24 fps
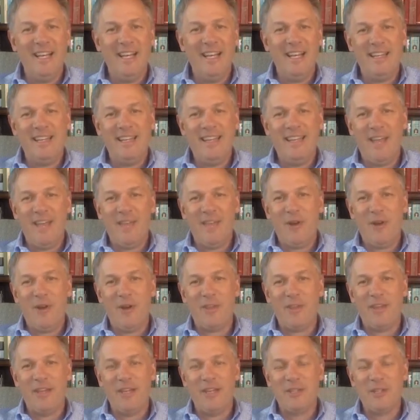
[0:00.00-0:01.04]
yeah, there are
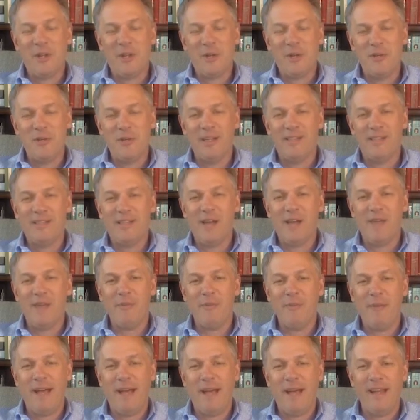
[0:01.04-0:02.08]
things that are really tough
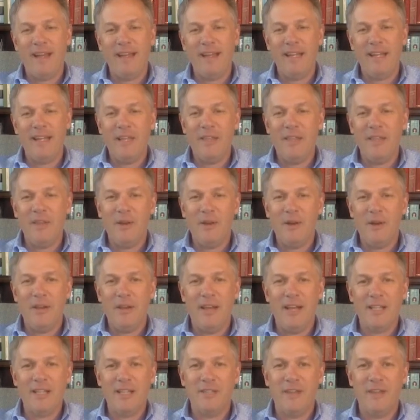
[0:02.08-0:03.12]
about it, and there are
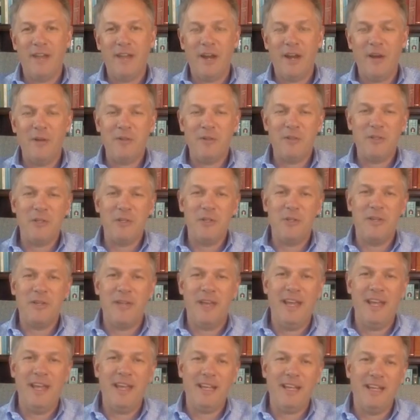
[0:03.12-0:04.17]
lots of arrows that you
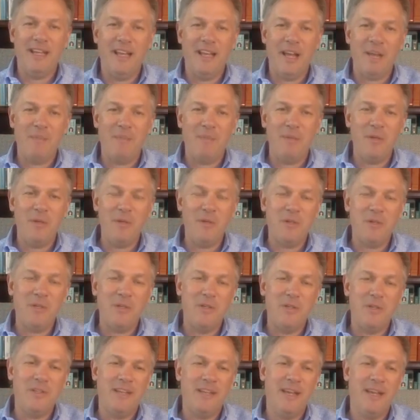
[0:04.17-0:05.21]
take and a lot of abuse that
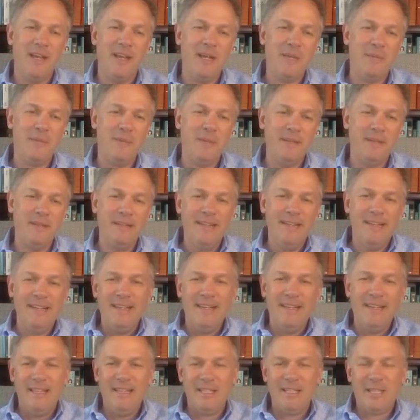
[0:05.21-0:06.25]
you take. But
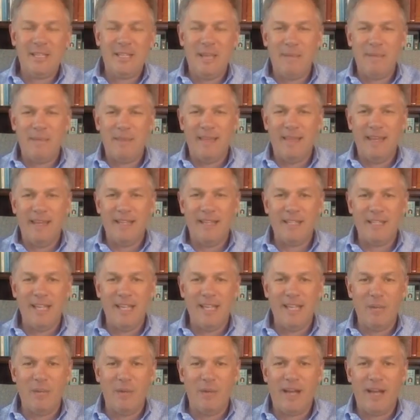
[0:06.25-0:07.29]
in the scheme of things,
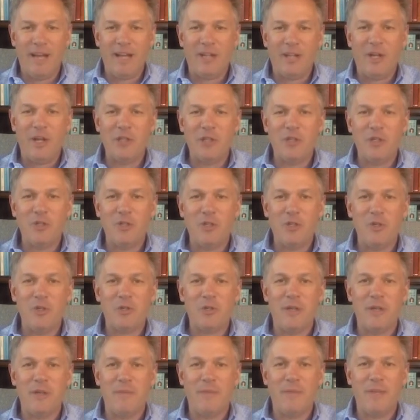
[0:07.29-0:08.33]
again, when God calls you to do
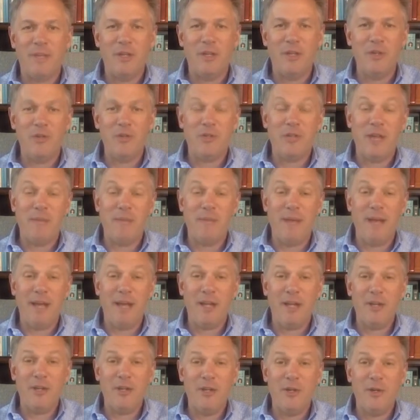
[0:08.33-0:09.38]
something, you step out
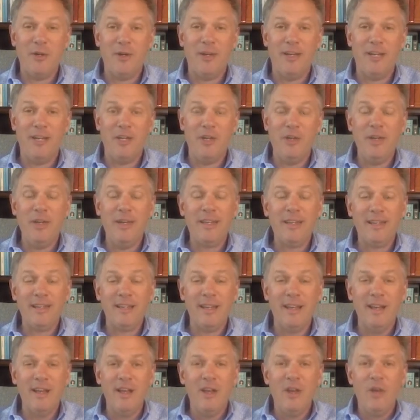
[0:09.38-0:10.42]
and do it, and you get to
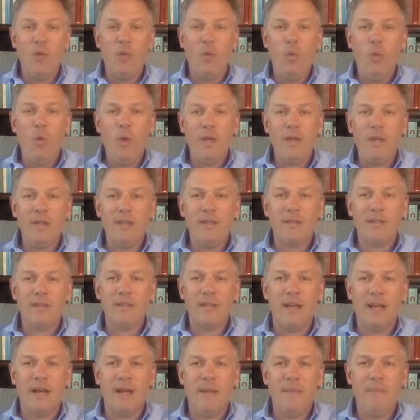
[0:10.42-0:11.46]
witness
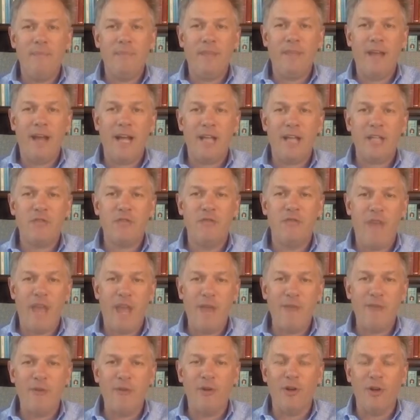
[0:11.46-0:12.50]
God's
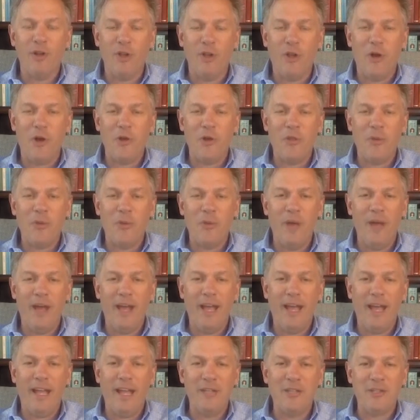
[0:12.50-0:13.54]
favor along the way.
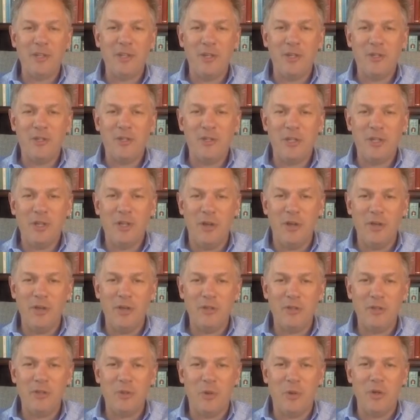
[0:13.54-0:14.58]
And so you see all
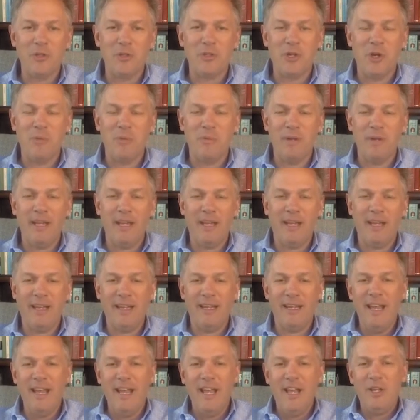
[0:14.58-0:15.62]
these doors opening,
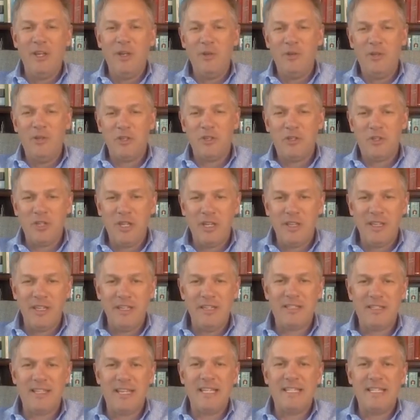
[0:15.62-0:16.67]
and you just see
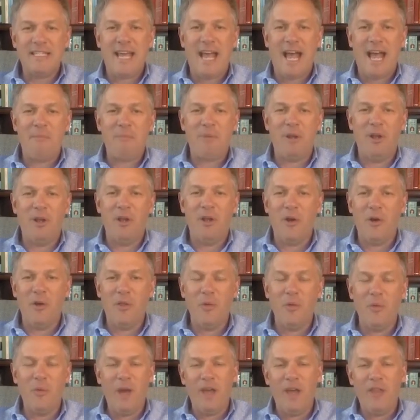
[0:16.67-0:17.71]
these things happen along
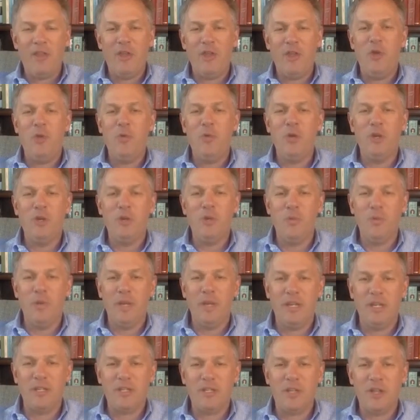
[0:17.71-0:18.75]
the way that you wouldn't
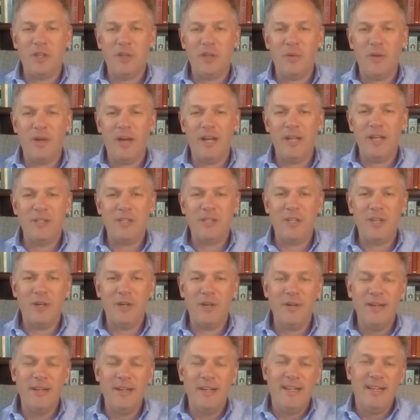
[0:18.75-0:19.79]
witness otherwise. So
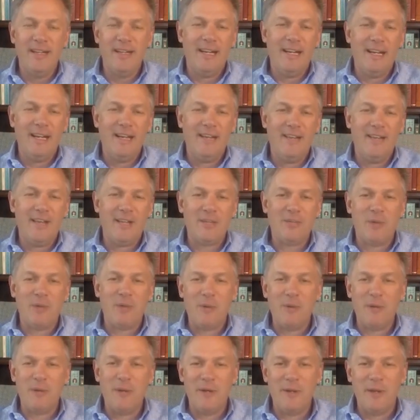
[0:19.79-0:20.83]
that's why
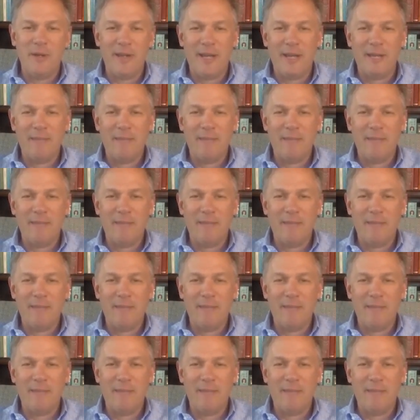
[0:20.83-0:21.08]
we're here today.